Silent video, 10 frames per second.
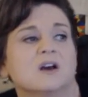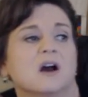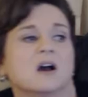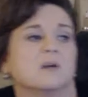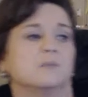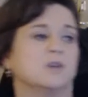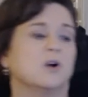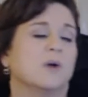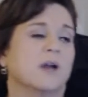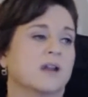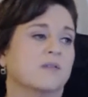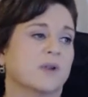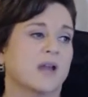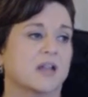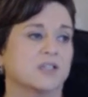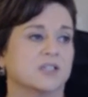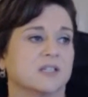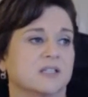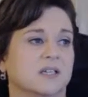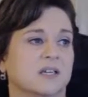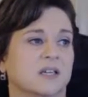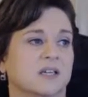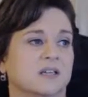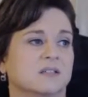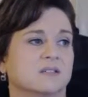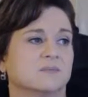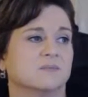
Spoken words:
Know what kind of reaction it is.